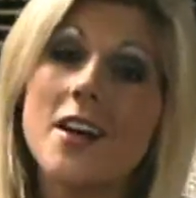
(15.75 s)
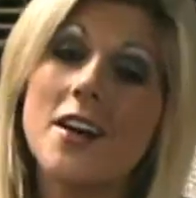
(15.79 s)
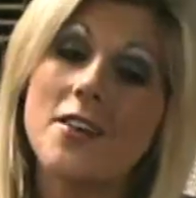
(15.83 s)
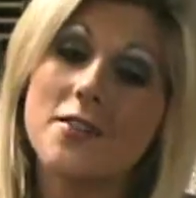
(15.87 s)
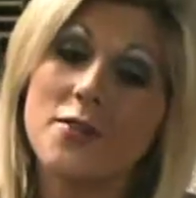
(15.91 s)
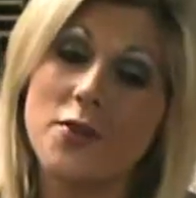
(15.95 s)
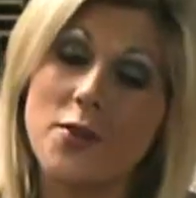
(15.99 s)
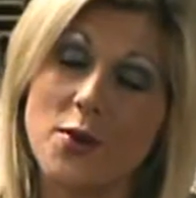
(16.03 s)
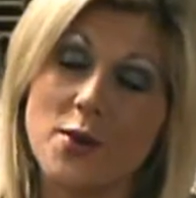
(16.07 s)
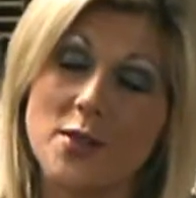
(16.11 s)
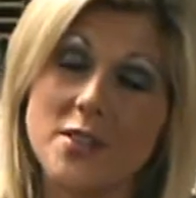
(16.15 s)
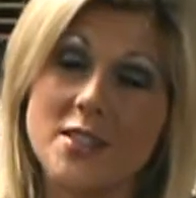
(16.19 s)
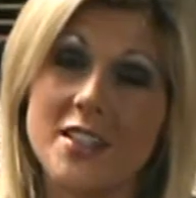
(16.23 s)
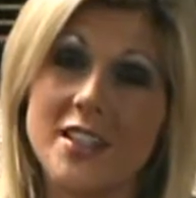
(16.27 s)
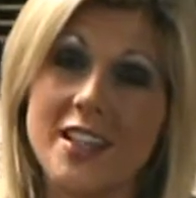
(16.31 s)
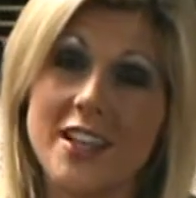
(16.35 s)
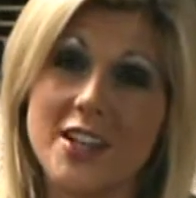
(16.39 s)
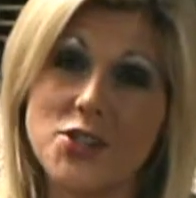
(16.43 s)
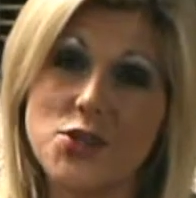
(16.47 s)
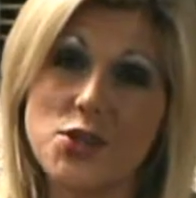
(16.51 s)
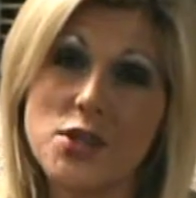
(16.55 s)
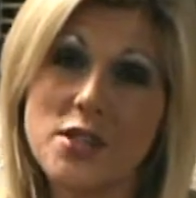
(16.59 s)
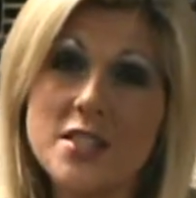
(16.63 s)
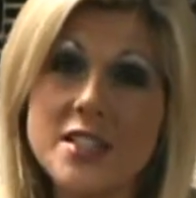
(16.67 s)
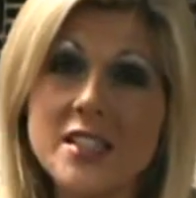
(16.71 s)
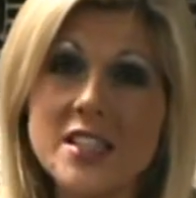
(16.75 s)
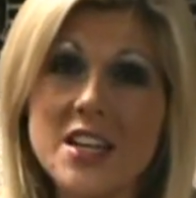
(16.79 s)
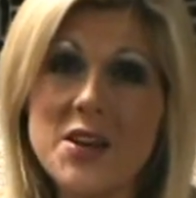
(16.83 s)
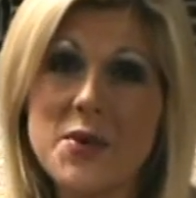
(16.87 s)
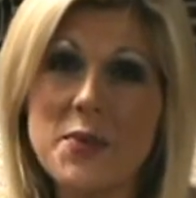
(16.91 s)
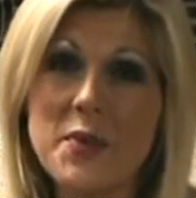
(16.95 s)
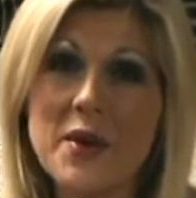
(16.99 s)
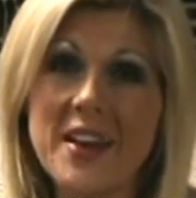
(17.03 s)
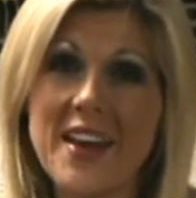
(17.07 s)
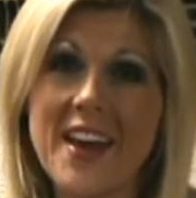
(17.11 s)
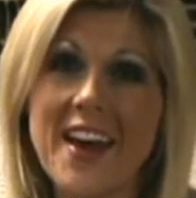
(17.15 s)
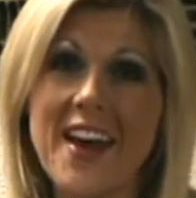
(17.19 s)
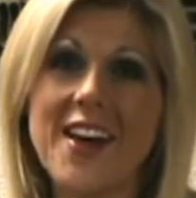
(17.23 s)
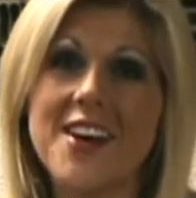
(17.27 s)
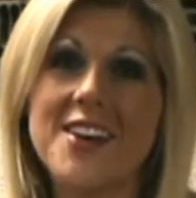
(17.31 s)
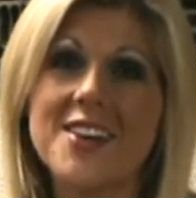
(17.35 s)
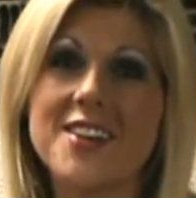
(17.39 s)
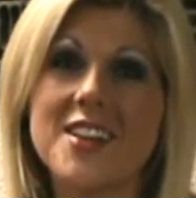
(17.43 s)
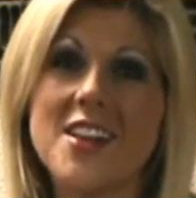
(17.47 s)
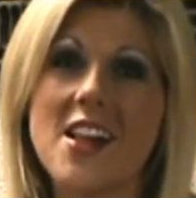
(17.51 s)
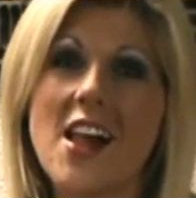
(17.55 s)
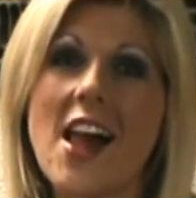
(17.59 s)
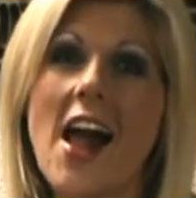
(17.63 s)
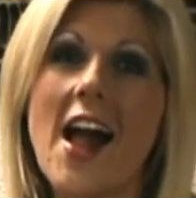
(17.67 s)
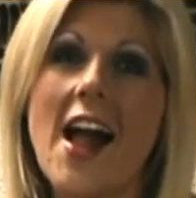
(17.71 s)
Of course, the electricity went out.
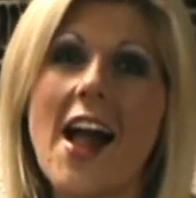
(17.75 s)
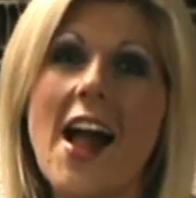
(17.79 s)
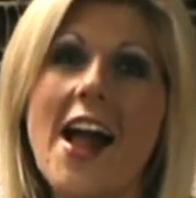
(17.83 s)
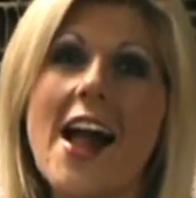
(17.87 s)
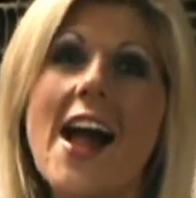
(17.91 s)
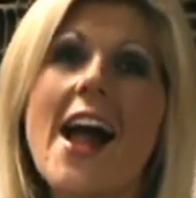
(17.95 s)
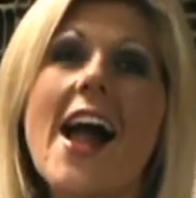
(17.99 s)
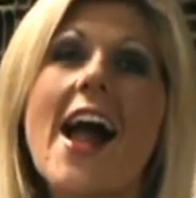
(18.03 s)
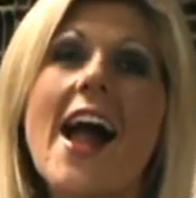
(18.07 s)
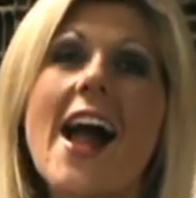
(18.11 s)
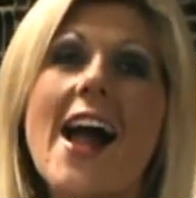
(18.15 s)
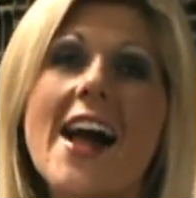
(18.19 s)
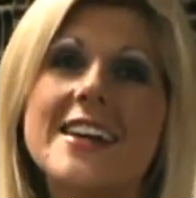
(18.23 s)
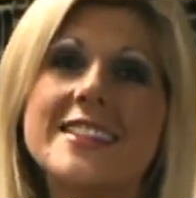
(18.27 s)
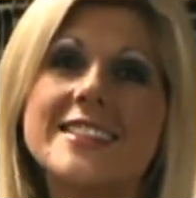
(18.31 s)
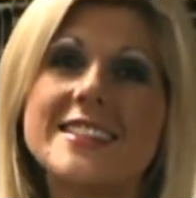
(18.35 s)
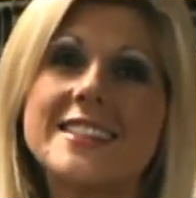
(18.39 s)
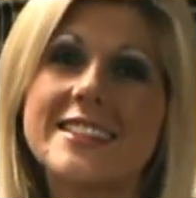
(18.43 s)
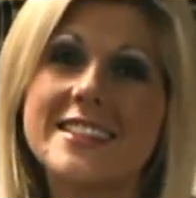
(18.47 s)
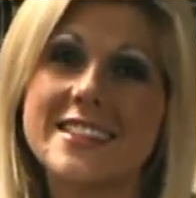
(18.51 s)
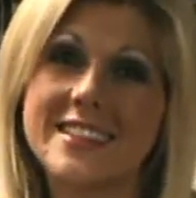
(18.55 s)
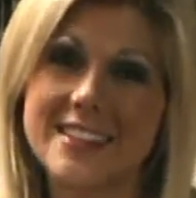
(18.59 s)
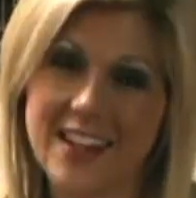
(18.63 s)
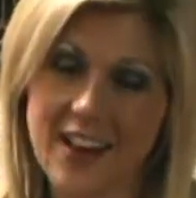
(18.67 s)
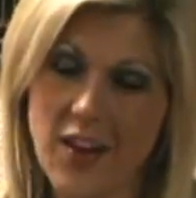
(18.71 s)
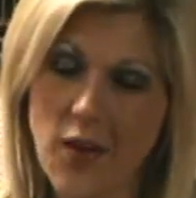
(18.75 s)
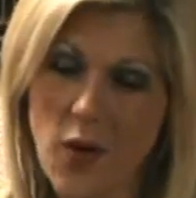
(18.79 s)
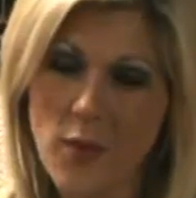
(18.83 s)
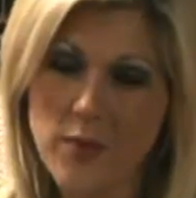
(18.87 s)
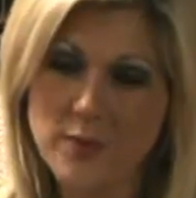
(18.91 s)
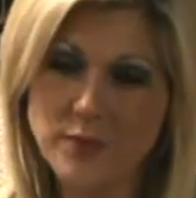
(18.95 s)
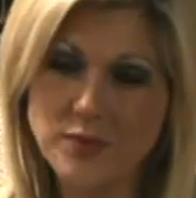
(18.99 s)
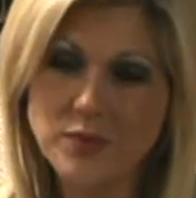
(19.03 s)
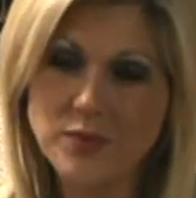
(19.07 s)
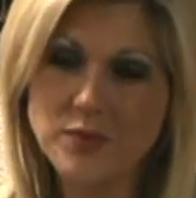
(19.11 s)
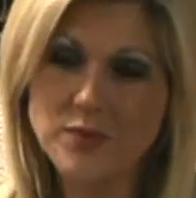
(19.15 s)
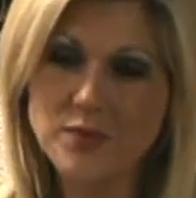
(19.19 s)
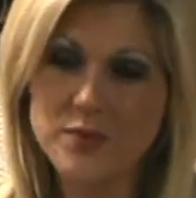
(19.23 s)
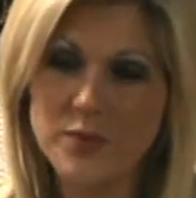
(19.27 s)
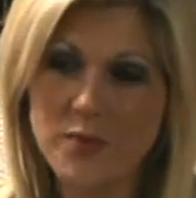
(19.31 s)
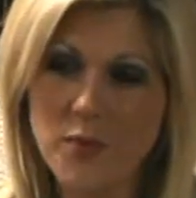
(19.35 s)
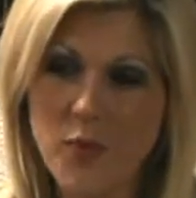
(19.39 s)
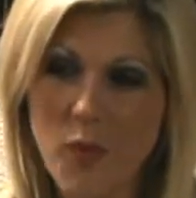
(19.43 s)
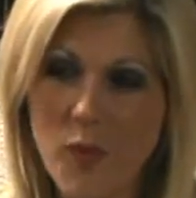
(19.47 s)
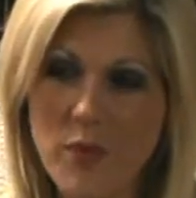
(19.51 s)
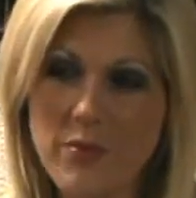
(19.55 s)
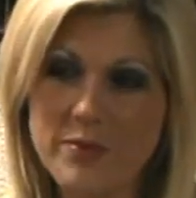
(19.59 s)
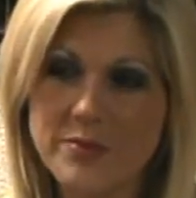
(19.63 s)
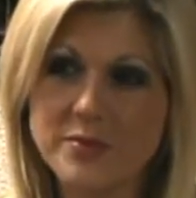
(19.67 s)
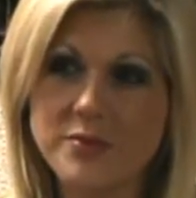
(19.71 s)
When the lights go
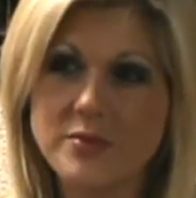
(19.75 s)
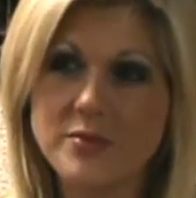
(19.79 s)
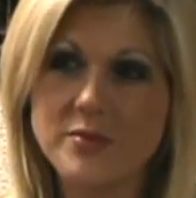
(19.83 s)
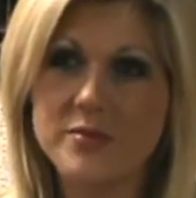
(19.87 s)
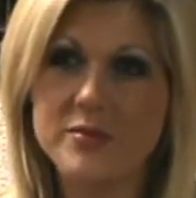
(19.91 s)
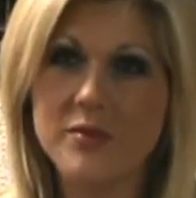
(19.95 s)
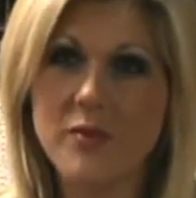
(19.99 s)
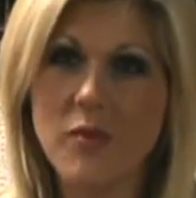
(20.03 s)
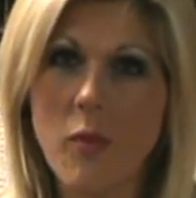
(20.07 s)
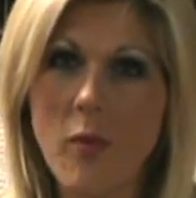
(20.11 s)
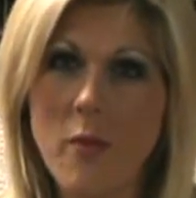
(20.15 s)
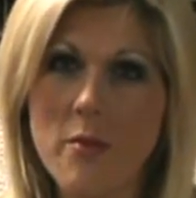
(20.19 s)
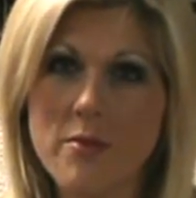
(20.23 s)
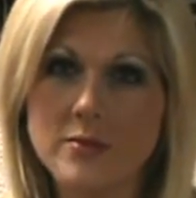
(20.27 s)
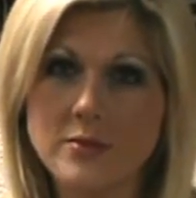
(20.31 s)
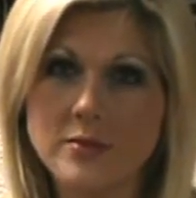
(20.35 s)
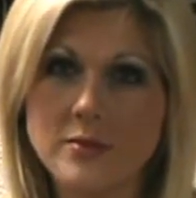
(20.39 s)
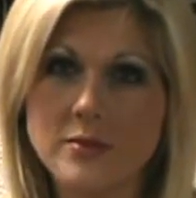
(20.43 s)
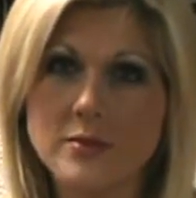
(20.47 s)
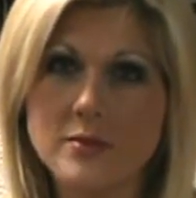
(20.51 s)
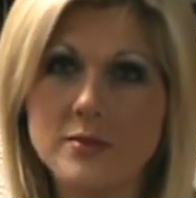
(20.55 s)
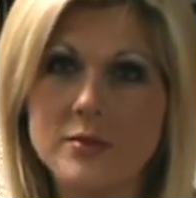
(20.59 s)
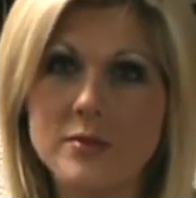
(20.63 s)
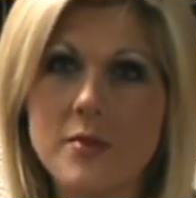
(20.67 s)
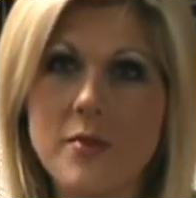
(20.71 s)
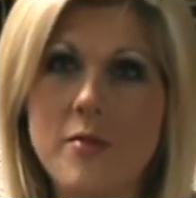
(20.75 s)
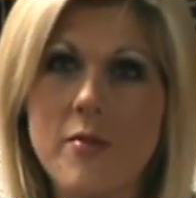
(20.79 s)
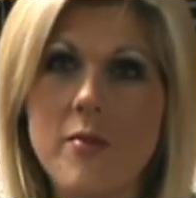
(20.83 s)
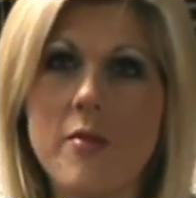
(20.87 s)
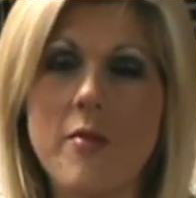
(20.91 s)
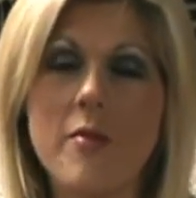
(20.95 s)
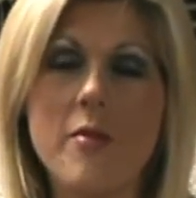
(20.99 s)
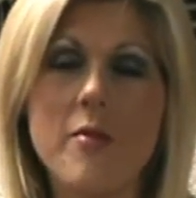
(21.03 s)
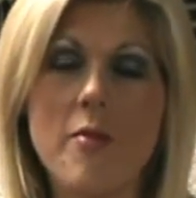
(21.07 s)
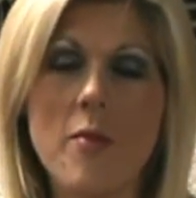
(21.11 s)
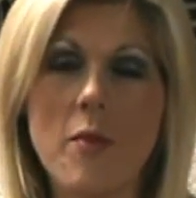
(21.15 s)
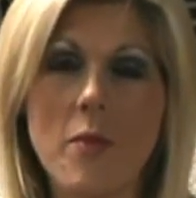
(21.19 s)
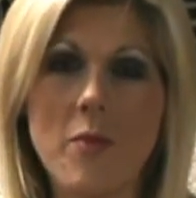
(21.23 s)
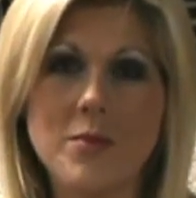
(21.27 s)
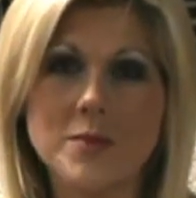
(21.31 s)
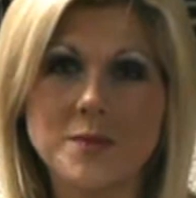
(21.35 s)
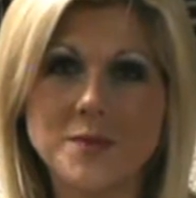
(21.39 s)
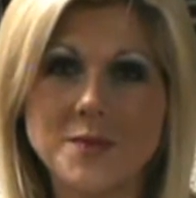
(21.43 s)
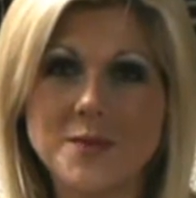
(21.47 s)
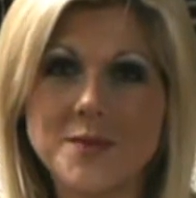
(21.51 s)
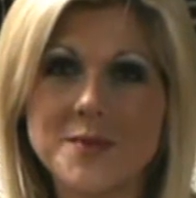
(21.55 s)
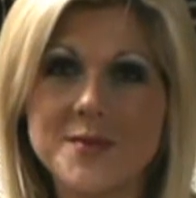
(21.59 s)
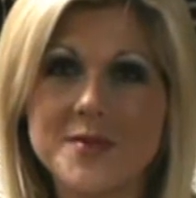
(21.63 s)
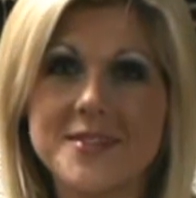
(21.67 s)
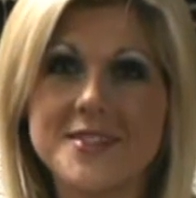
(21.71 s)
down in the
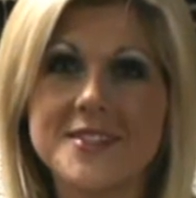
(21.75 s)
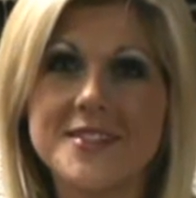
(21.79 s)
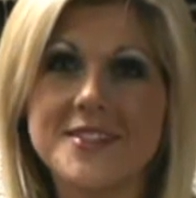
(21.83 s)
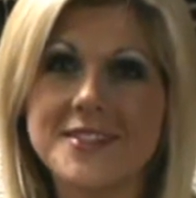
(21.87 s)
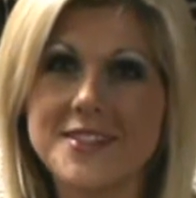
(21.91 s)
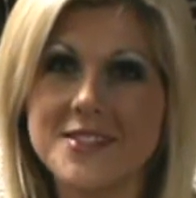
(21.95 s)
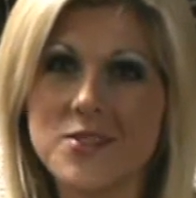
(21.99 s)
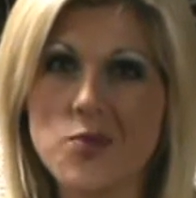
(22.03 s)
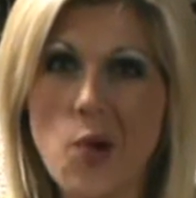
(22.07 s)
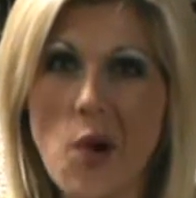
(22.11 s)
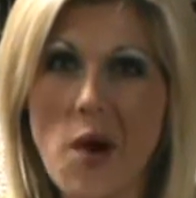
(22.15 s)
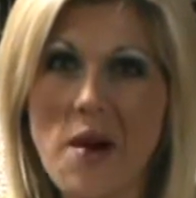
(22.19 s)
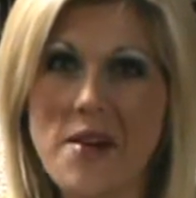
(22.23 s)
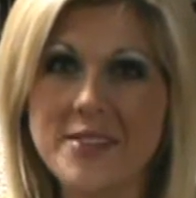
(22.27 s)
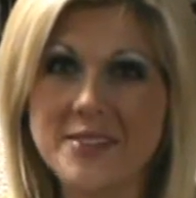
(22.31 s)
city.